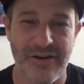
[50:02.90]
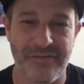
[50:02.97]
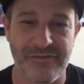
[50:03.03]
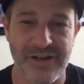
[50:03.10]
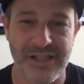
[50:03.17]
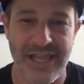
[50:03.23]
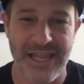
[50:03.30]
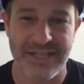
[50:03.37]
a
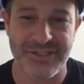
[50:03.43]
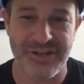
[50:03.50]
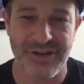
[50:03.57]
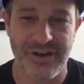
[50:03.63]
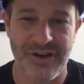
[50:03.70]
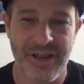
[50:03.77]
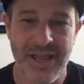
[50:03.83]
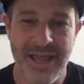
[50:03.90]

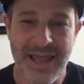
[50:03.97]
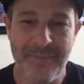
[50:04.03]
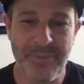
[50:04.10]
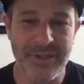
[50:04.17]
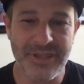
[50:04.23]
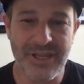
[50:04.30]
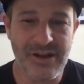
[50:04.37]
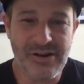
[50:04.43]
freelancer,
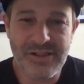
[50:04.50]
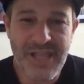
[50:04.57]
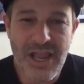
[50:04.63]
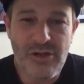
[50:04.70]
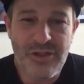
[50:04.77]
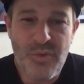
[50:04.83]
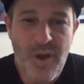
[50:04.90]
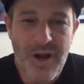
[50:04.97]
but
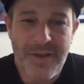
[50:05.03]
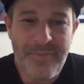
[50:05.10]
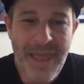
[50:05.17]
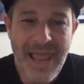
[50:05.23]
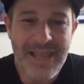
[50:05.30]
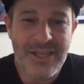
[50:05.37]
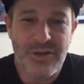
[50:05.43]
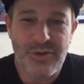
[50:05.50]
they only want to
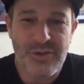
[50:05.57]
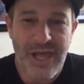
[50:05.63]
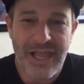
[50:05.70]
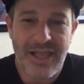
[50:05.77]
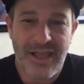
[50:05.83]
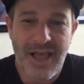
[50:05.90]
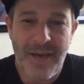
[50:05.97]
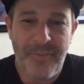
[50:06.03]
pay you
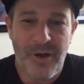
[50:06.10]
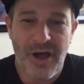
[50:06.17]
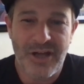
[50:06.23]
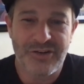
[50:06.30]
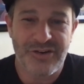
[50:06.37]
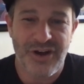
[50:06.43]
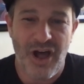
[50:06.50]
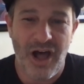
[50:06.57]
like a couple
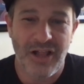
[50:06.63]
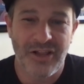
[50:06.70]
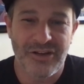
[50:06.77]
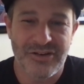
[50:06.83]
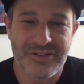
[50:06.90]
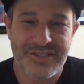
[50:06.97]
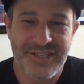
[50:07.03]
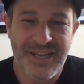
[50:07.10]

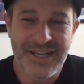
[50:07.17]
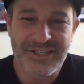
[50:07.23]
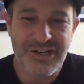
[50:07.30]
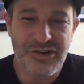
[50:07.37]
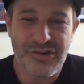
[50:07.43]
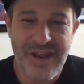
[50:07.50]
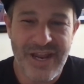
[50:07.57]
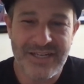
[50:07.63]
$100 to
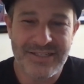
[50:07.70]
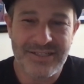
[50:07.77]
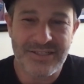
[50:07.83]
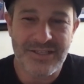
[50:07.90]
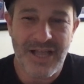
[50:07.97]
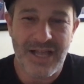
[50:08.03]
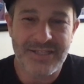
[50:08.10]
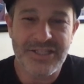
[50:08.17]
create
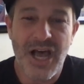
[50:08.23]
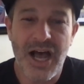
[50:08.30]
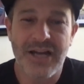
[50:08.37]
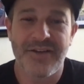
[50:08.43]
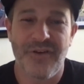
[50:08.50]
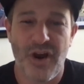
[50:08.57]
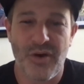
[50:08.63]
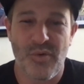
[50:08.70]
a
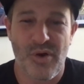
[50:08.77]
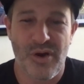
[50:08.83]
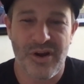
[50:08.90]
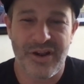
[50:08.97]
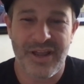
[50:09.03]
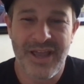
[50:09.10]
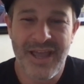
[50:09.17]
ton of artwork.